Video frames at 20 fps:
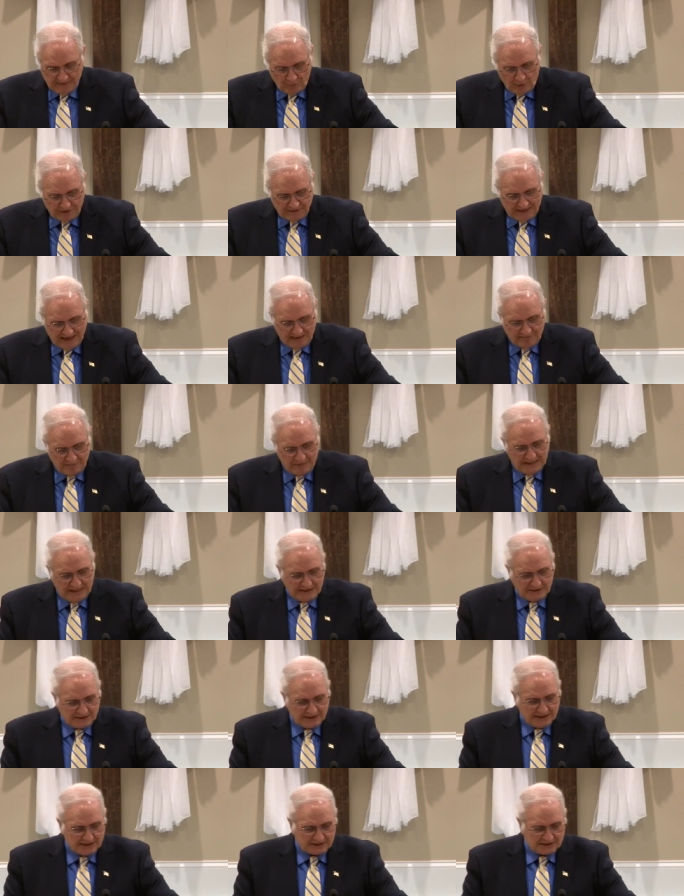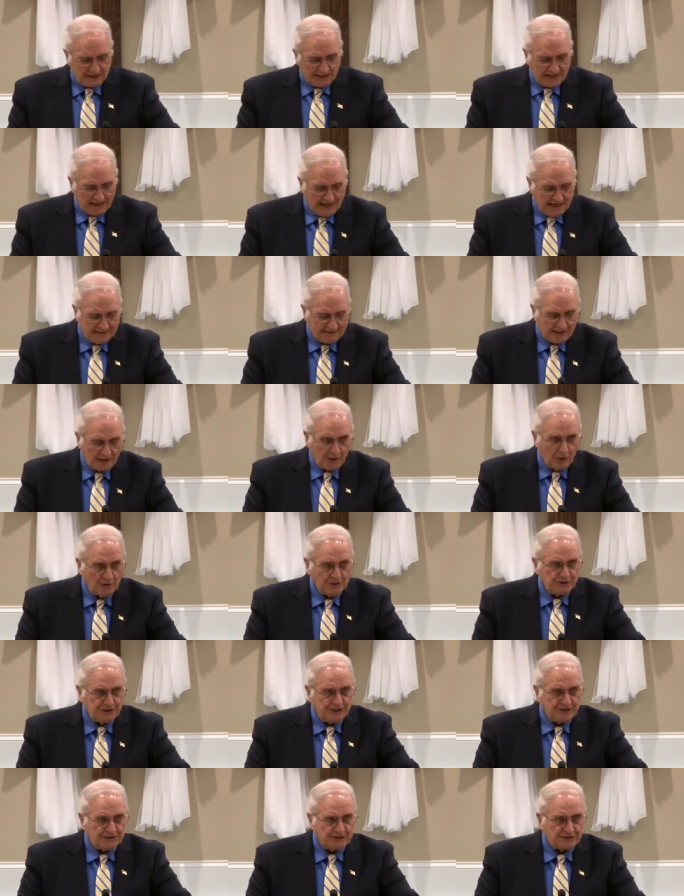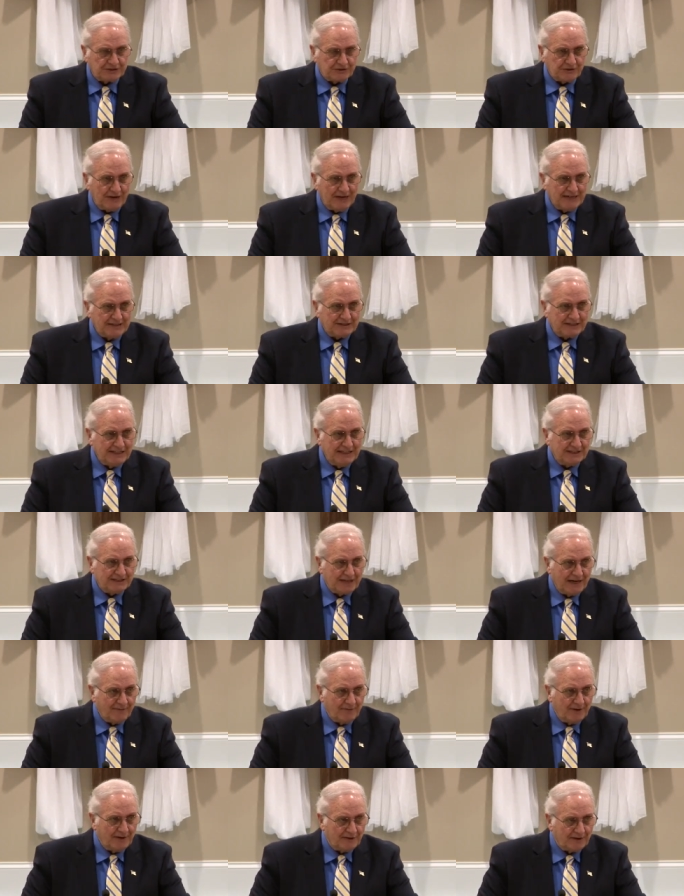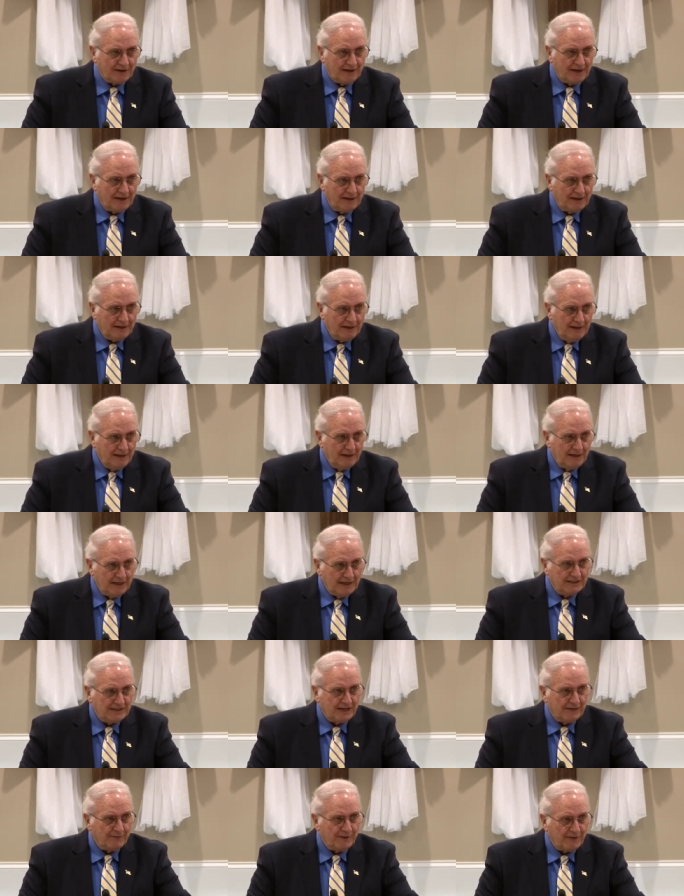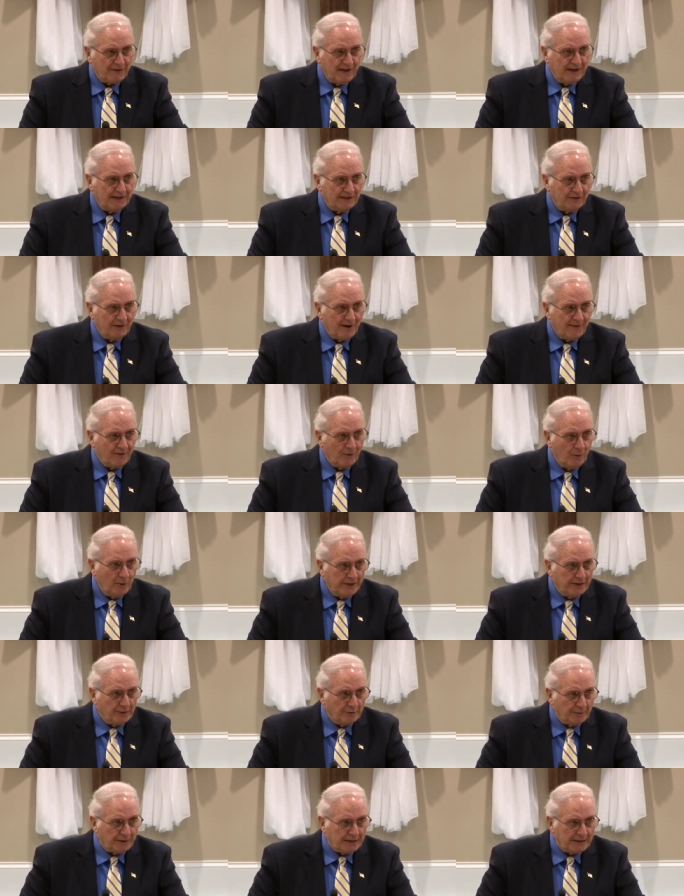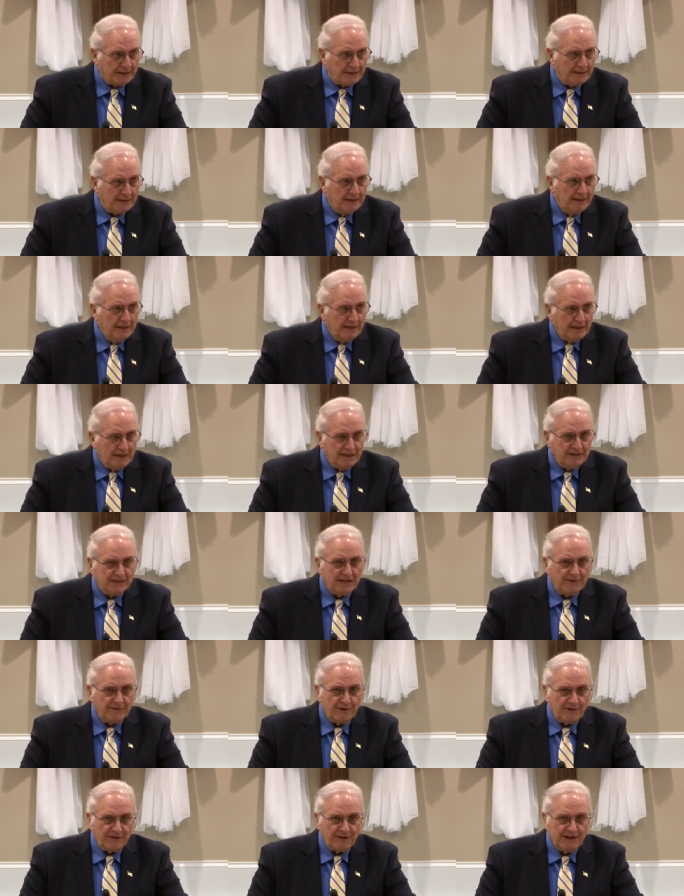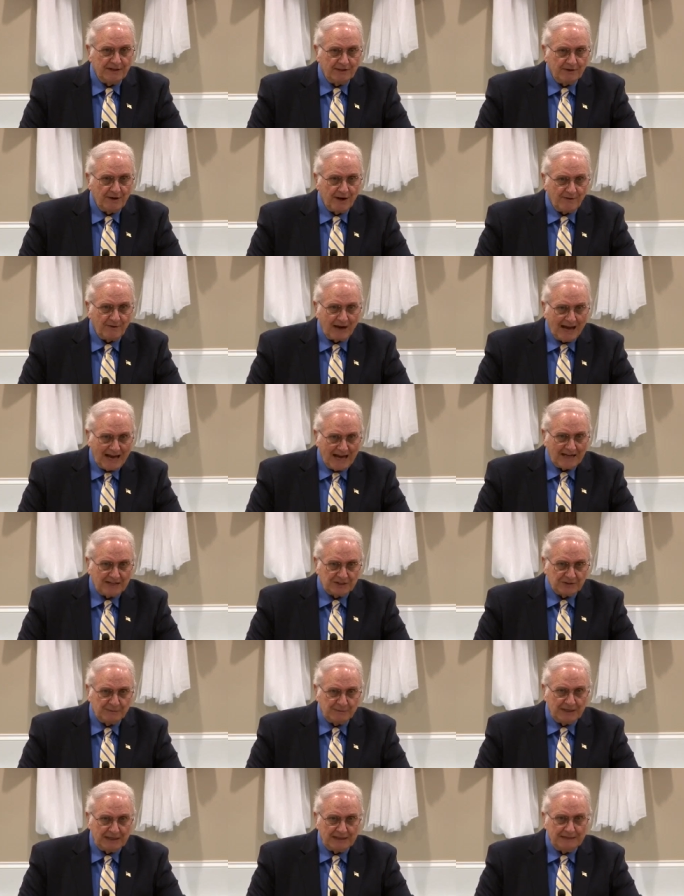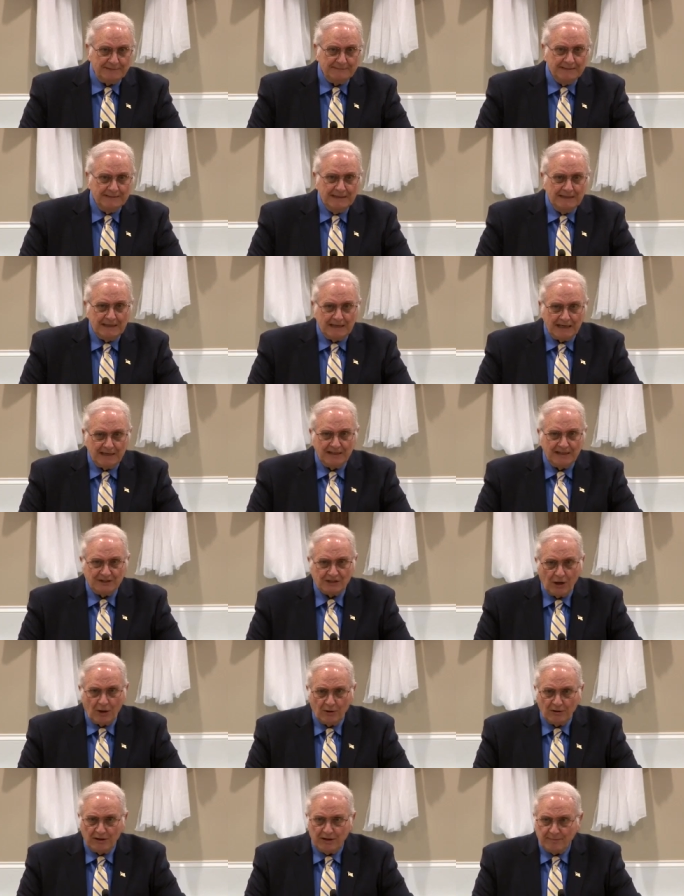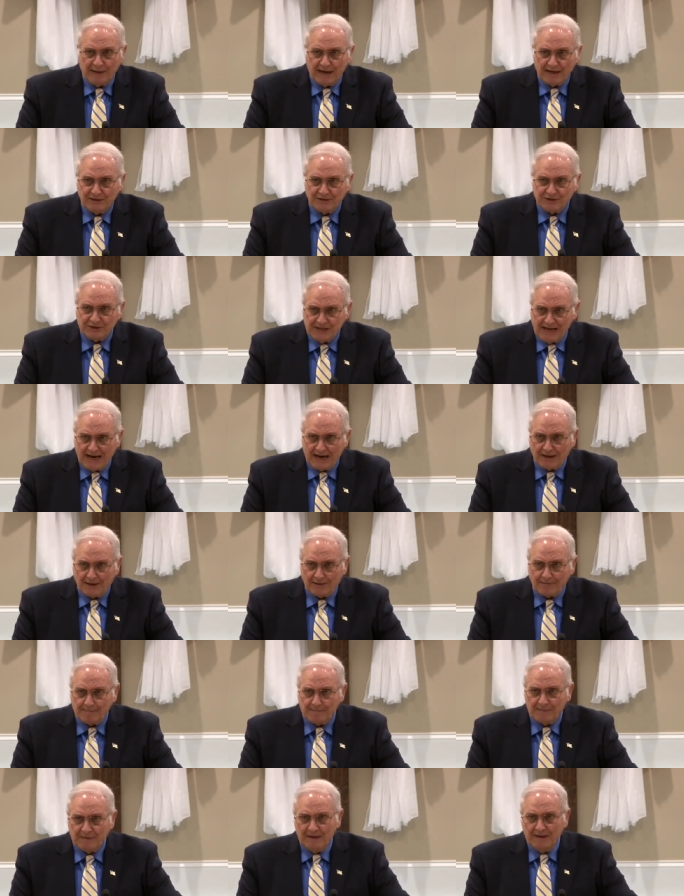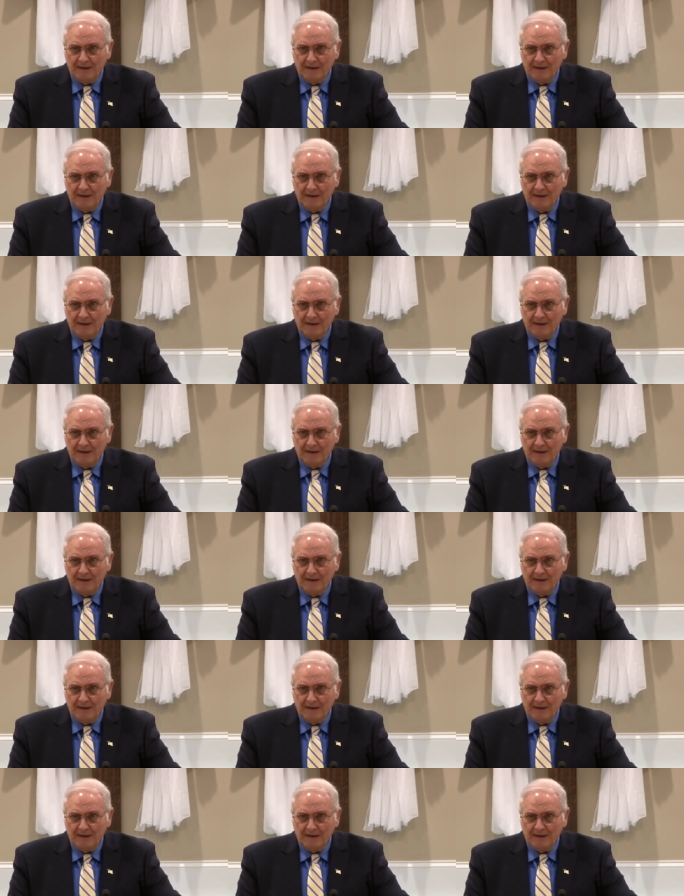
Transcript: What that means is tonight the Lord Jesus Christ is everything. He's everything there ever will be. He's everything there ever has been. And He's all that matters now.